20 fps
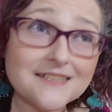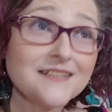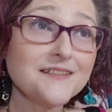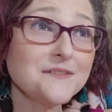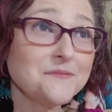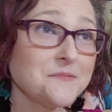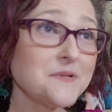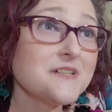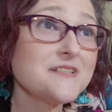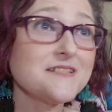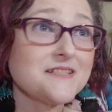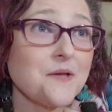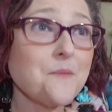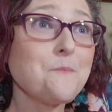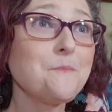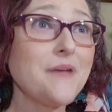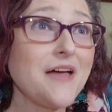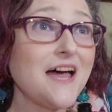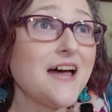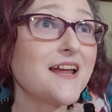He was a
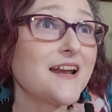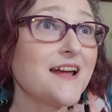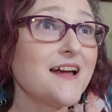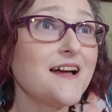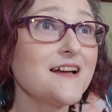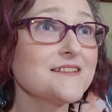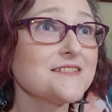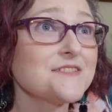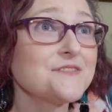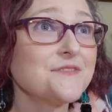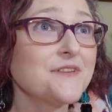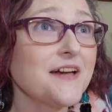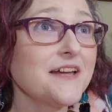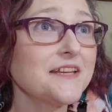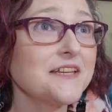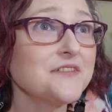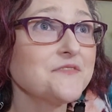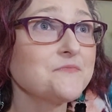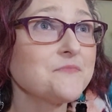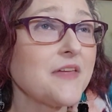badass. You gotta
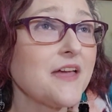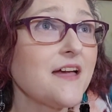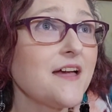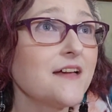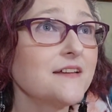give him that.